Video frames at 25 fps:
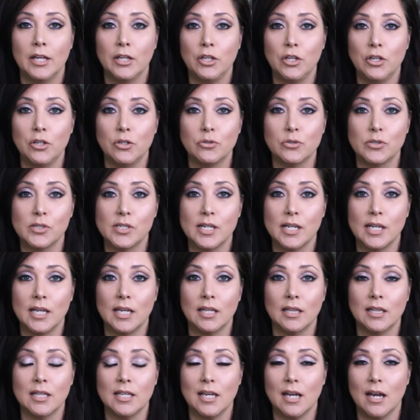
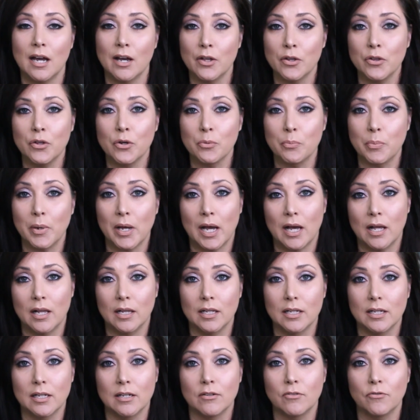using the other
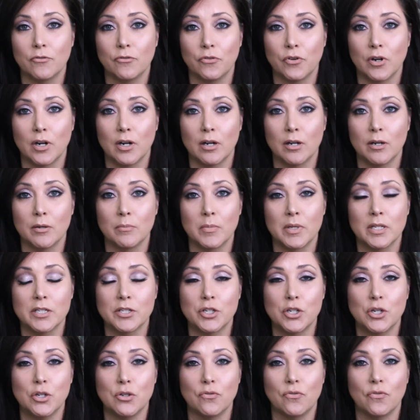palette from the
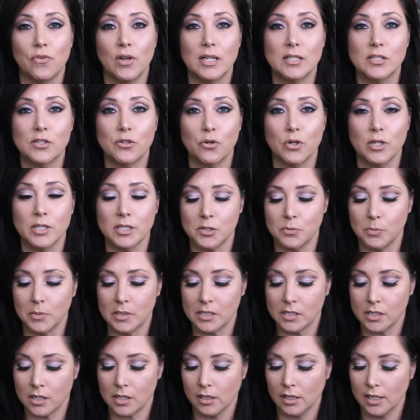Too Faced
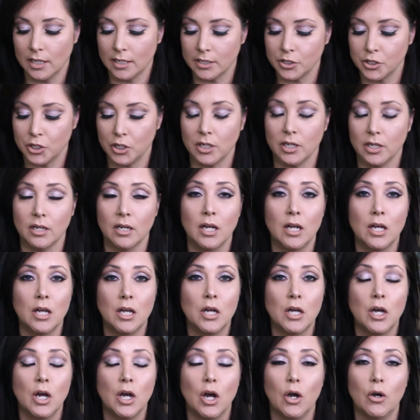Christmas collection.
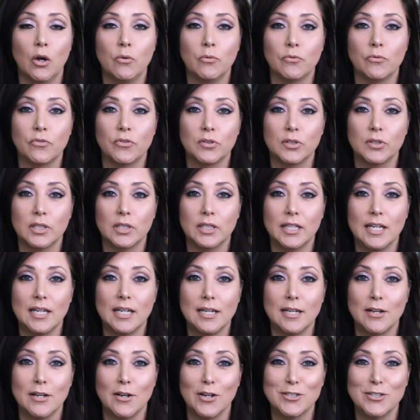
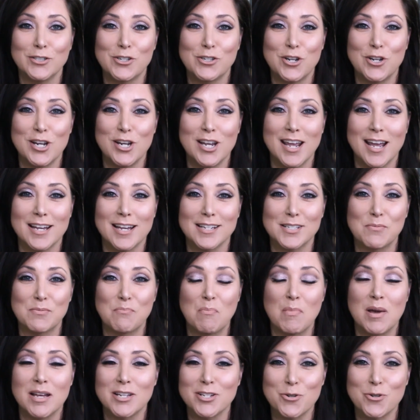Hopefully she has
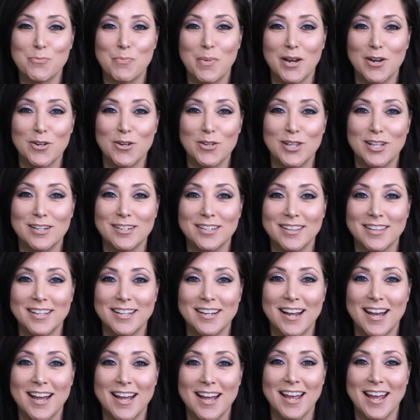much better luck than
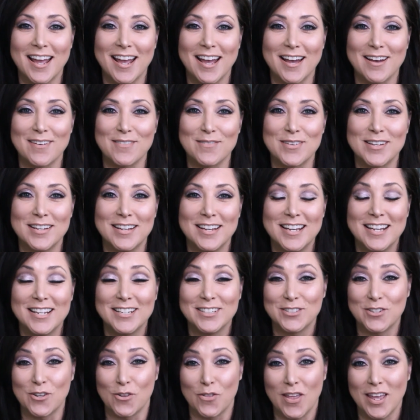have.
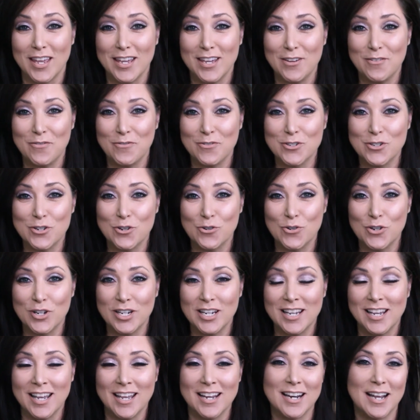So thank you for
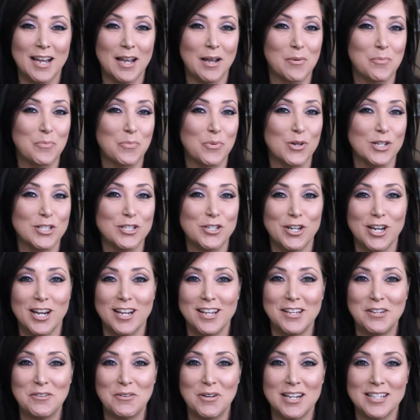joining, and I
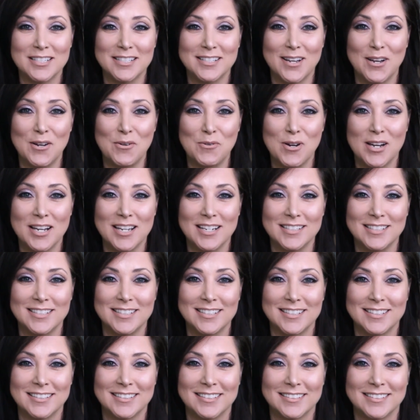appreciate you as
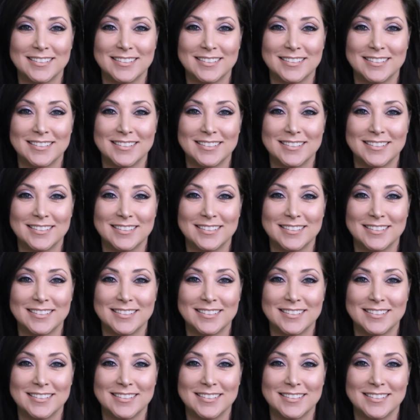always.